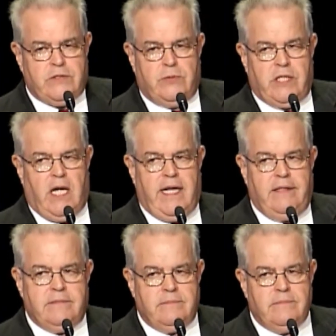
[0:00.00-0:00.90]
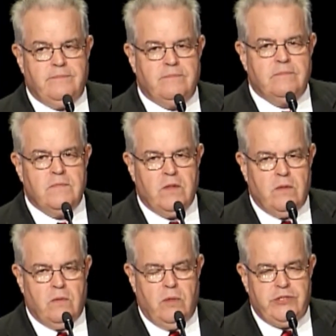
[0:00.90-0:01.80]
So tonight,
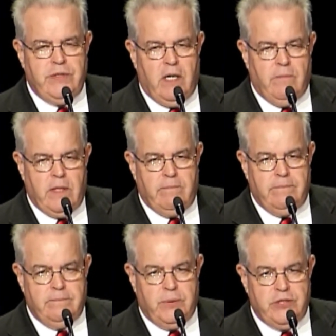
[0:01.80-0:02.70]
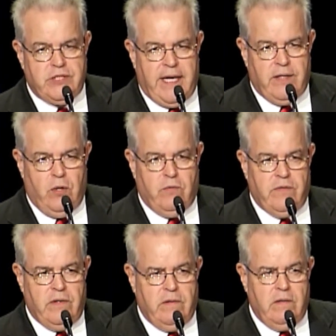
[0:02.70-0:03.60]
won't you help me push that
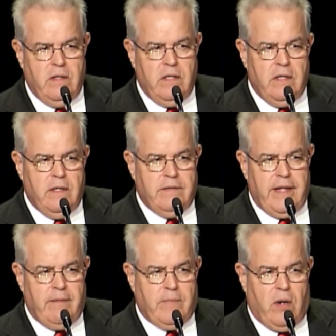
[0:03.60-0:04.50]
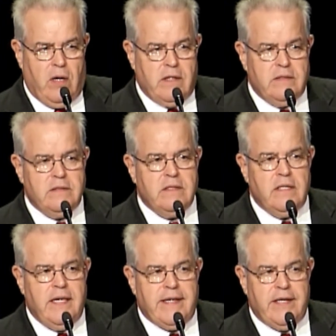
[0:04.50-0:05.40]
over that mark
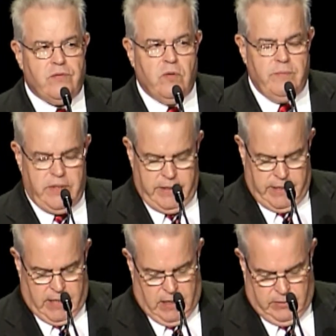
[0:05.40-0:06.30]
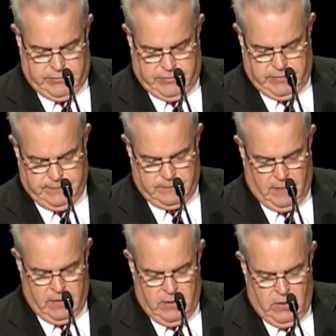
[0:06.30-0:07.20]
and get to $1 million?
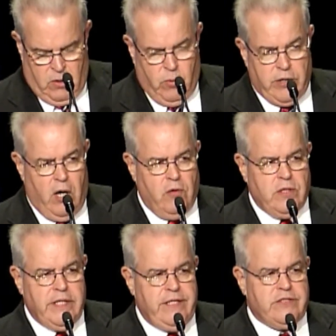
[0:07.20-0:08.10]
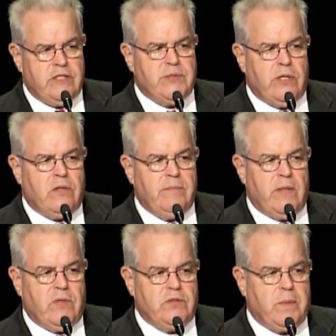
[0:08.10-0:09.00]
Would all the leadership circle
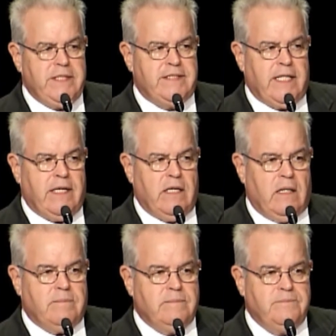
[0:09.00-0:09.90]
members please stand up?